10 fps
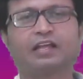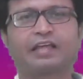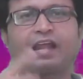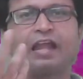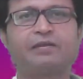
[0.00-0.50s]

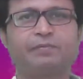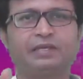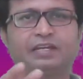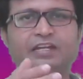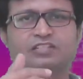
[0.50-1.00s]

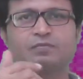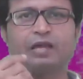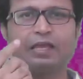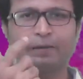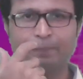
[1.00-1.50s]
grandparents,
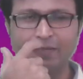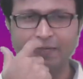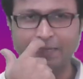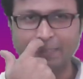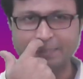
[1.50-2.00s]
by our
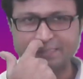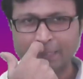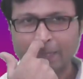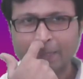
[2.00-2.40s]
parents.